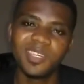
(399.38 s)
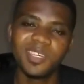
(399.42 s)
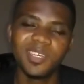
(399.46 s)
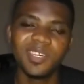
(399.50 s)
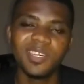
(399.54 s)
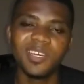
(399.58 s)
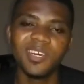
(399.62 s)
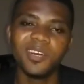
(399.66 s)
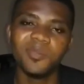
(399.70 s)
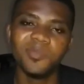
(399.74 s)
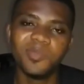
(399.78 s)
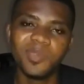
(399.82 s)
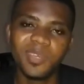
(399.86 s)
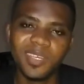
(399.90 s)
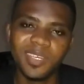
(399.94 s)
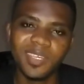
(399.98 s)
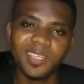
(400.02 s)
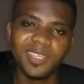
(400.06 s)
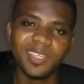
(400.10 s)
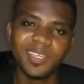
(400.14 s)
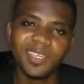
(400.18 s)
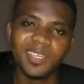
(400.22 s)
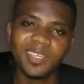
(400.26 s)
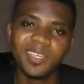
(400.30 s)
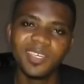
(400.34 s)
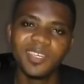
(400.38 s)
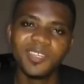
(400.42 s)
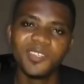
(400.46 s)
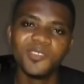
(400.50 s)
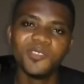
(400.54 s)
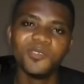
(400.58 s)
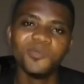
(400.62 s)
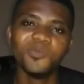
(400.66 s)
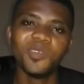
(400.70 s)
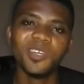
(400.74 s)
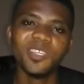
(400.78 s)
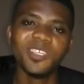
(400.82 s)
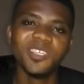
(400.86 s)
I beg.
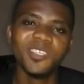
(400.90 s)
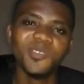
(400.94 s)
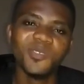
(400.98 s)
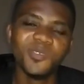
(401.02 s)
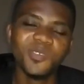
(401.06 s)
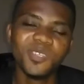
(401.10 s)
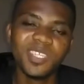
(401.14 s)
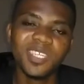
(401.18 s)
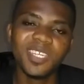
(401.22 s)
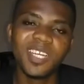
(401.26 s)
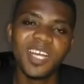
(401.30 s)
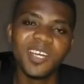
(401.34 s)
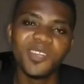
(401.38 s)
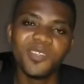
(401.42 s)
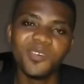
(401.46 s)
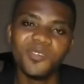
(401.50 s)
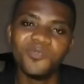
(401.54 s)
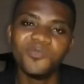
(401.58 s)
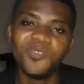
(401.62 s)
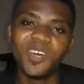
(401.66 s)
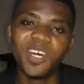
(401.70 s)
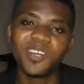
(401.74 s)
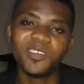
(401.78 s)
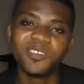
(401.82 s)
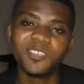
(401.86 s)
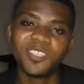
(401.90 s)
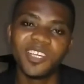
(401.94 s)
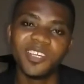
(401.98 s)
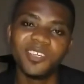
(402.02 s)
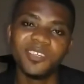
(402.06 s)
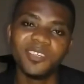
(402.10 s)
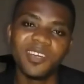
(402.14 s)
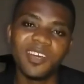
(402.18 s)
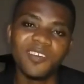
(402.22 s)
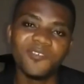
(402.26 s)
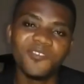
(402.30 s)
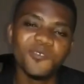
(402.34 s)
Nobody knows the kind of virus that you have.